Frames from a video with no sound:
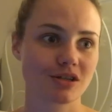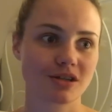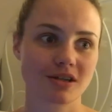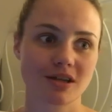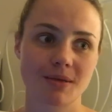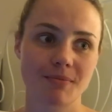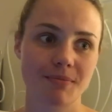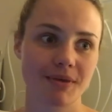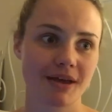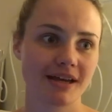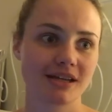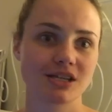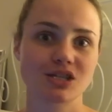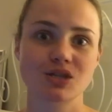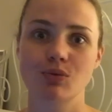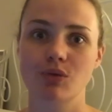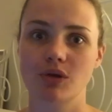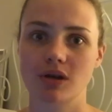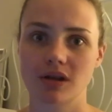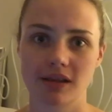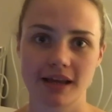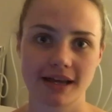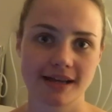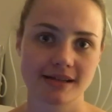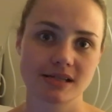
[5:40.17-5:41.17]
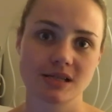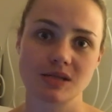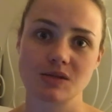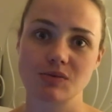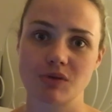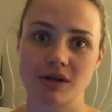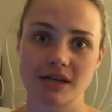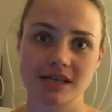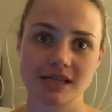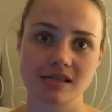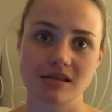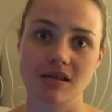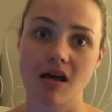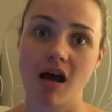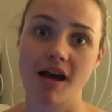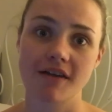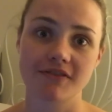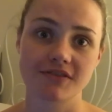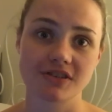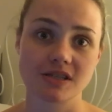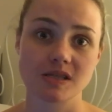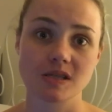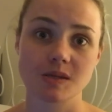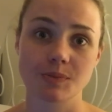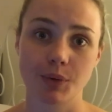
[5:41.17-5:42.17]
compared to what Alexis Ren's
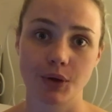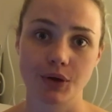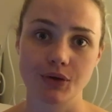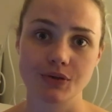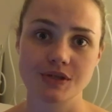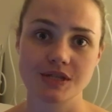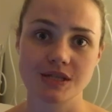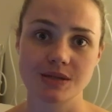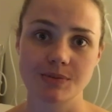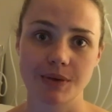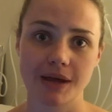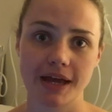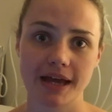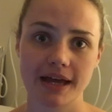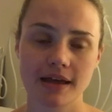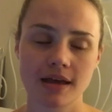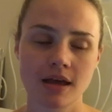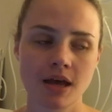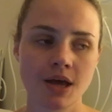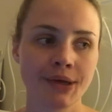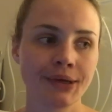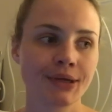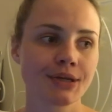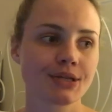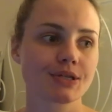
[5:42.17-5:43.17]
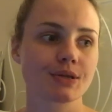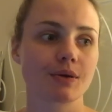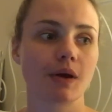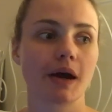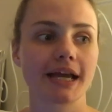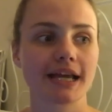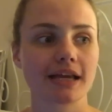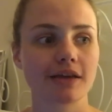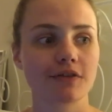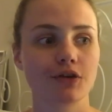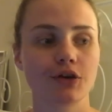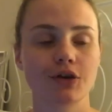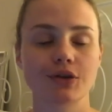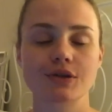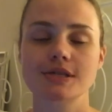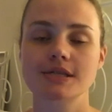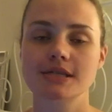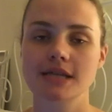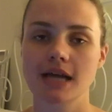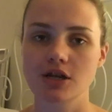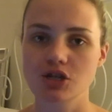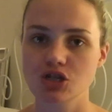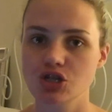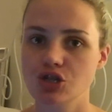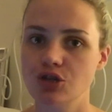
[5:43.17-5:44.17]
life is supposed to be. So I give her
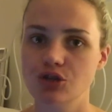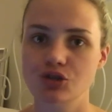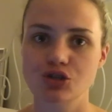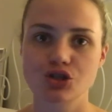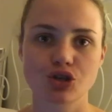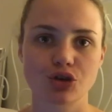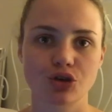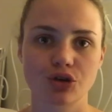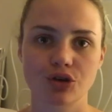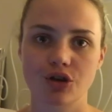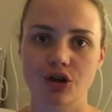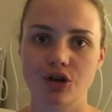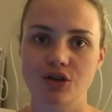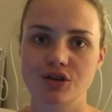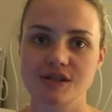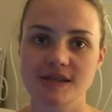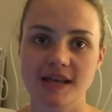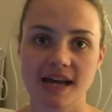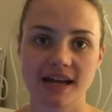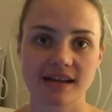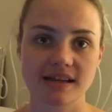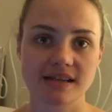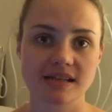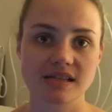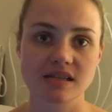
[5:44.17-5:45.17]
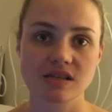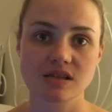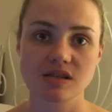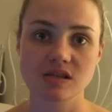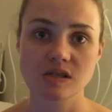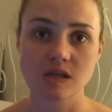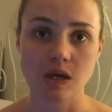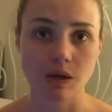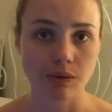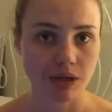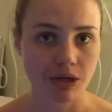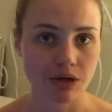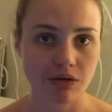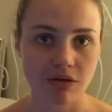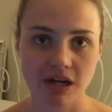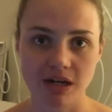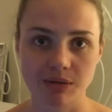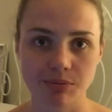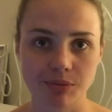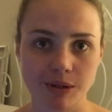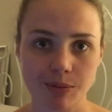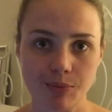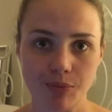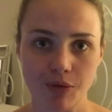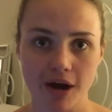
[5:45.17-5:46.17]
such huge kudos. That is so
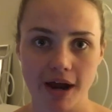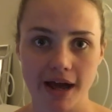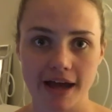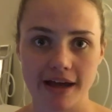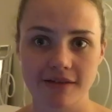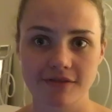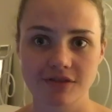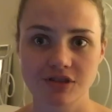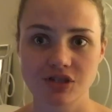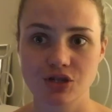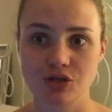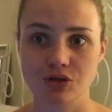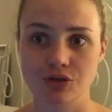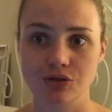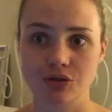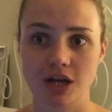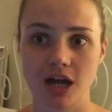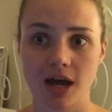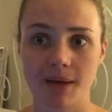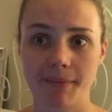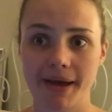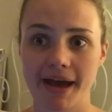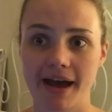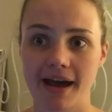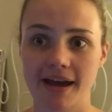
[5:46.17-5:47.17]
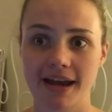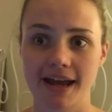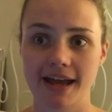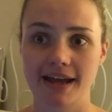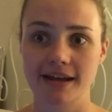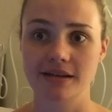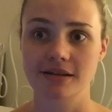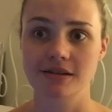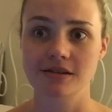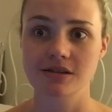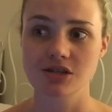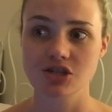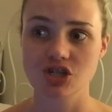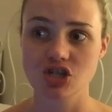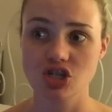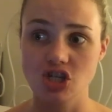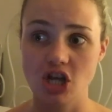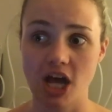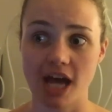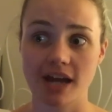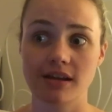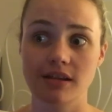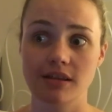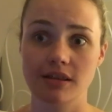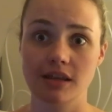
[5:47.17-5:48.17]
incredibly brave to come out and
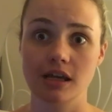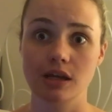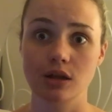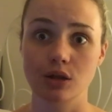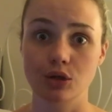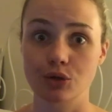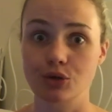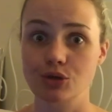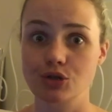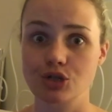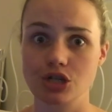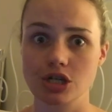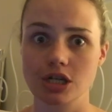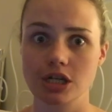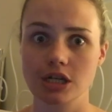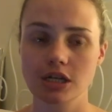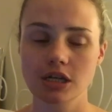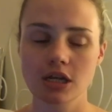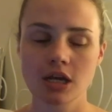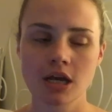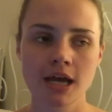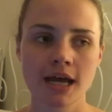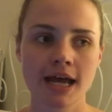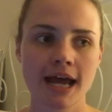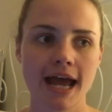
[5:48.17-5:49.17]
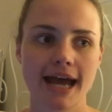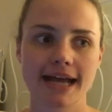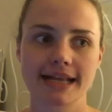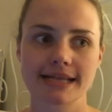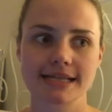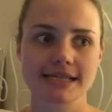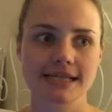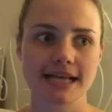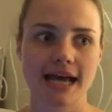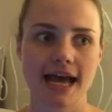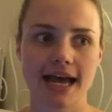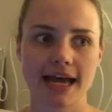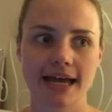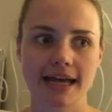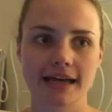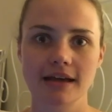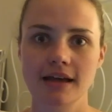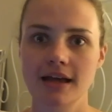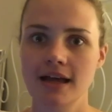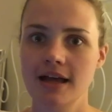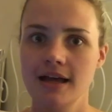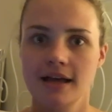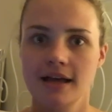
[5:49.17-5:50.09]
shatter the illusion and say,